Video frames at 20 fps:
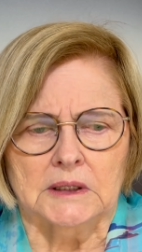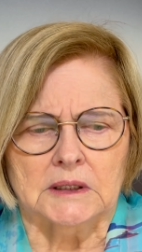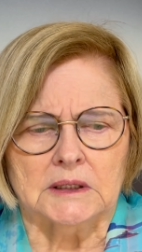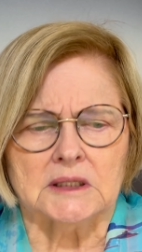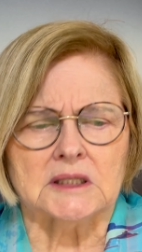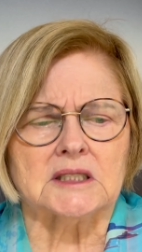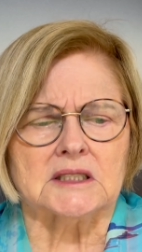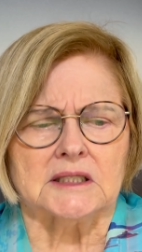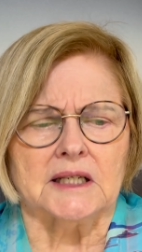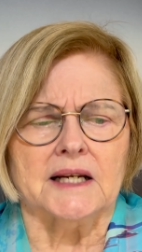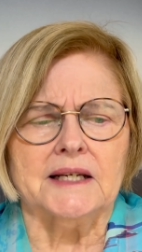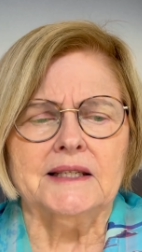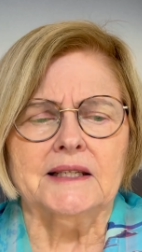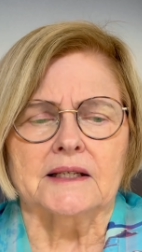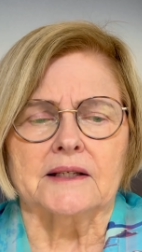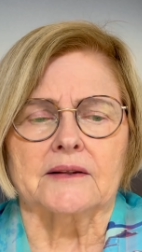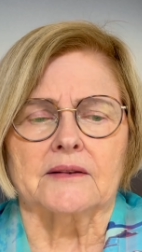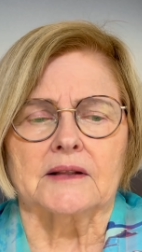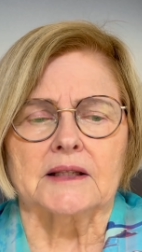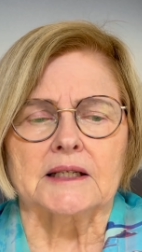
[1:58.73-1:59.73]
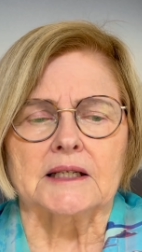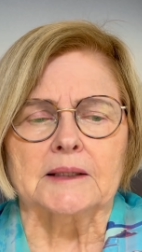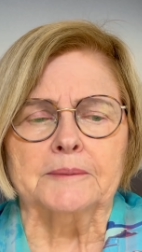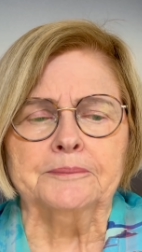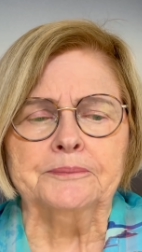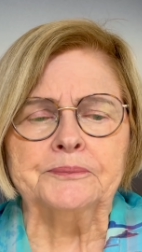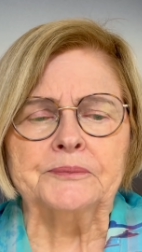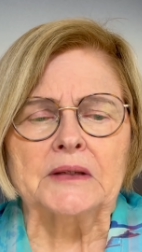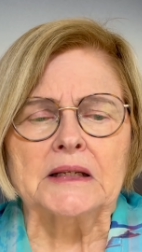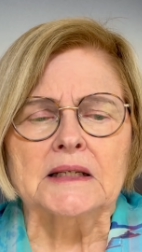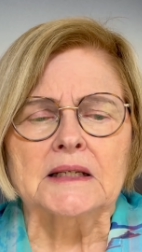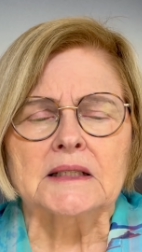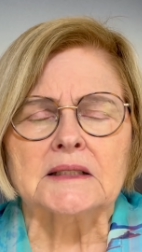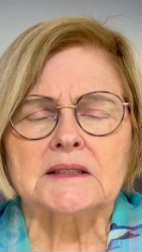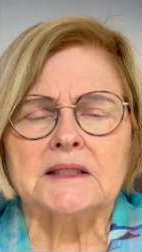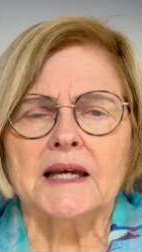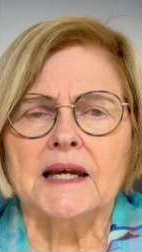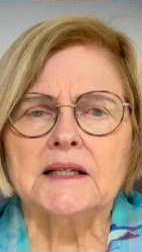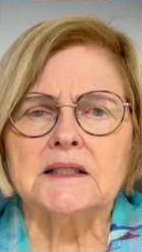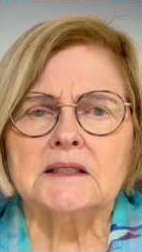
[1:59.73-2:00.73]
Studying them,
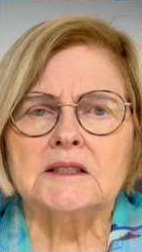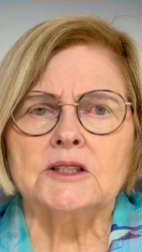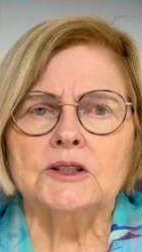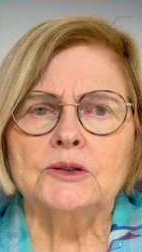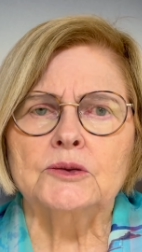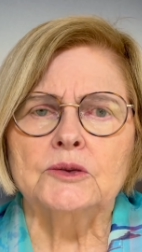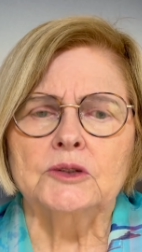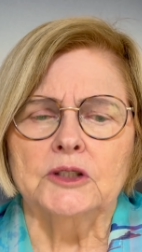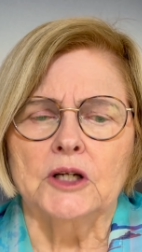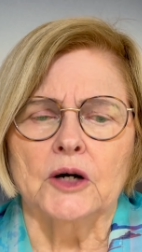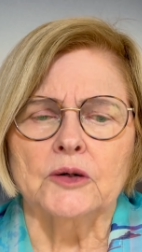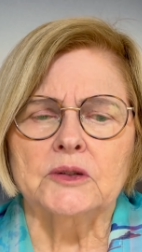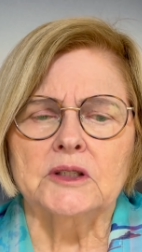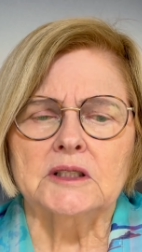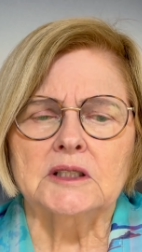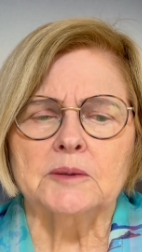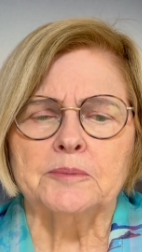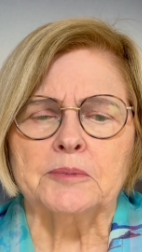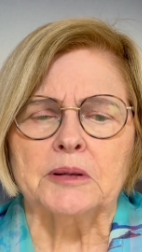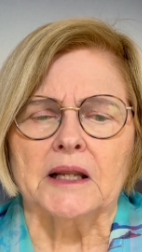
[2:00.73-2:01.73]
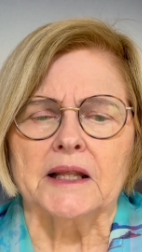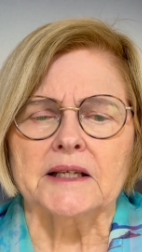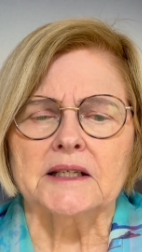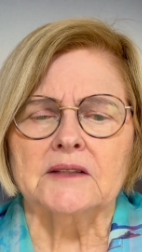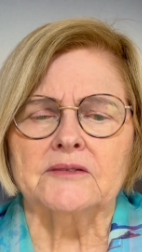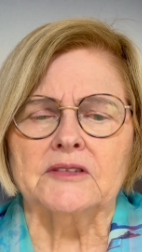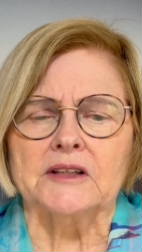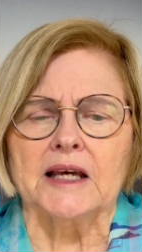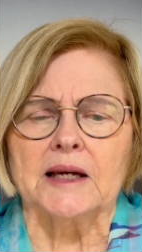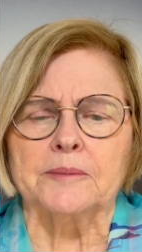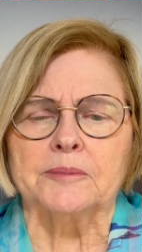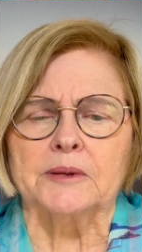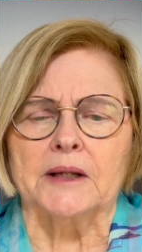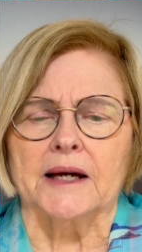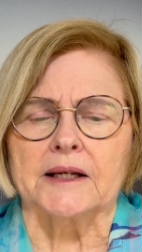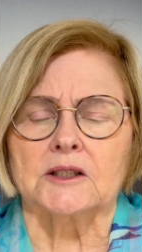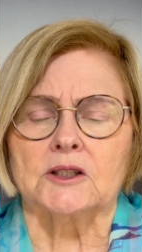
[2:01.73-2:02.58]
Tangtun noted the play of lamplight